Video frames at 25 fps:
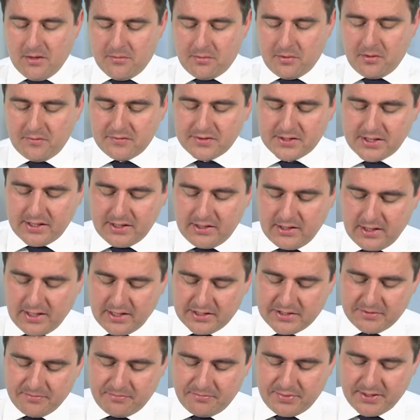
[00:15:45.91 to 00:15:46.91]
But obviously,
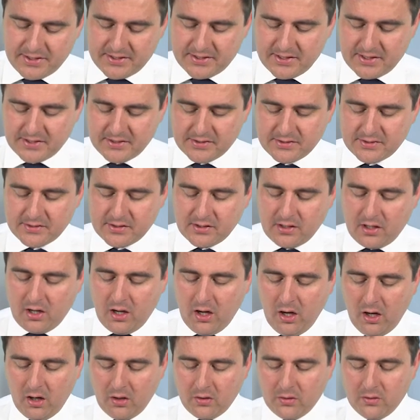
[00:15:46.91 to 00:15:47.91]
as a business as a
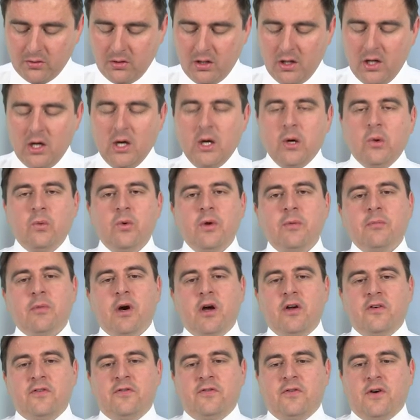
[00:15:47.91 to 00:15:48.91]
whole, we
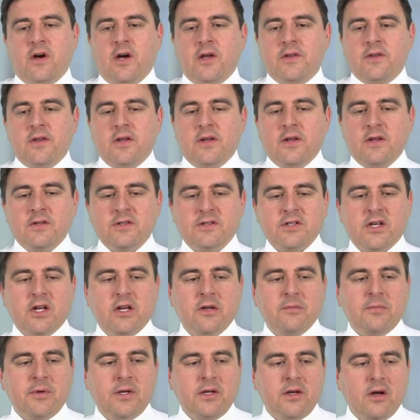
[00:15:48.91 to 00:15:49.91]
might find that there's
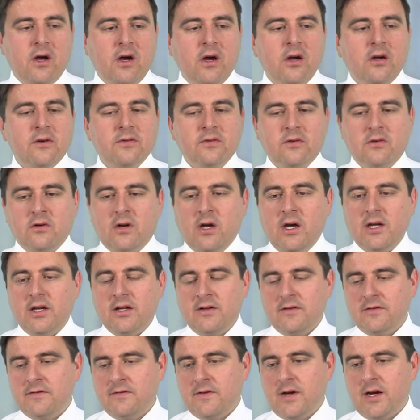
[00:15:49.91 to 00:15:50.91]
going to be
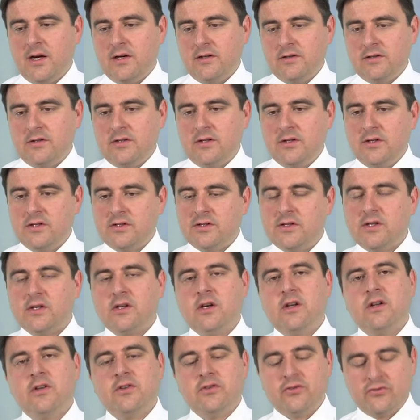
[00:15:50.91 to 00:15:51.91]
overriding factors that
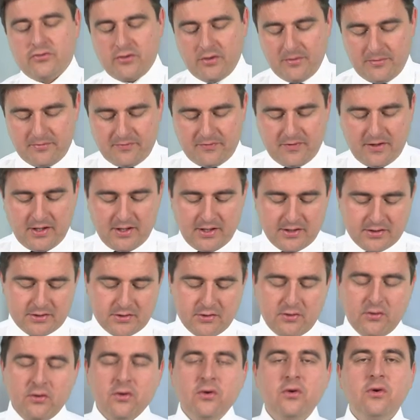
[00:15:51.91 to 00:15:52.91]
kind of drip feed
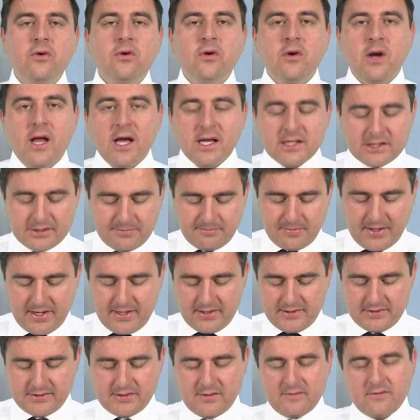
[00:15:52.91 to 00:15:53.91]
into all
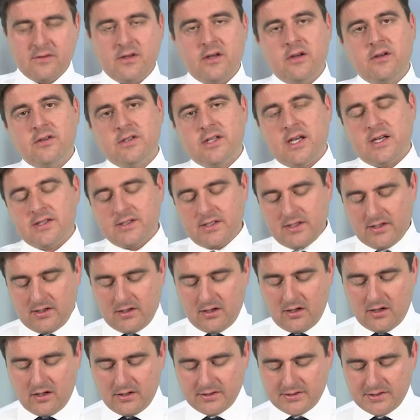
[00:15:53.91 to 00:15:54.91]
aspects of those asset
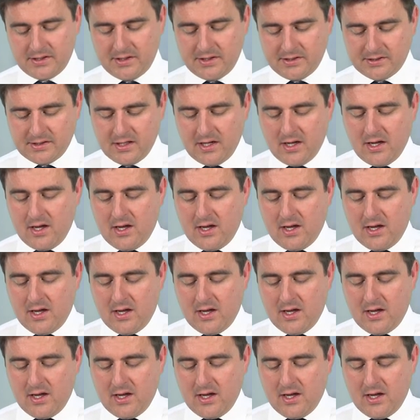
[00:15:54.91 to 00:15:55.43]
classes.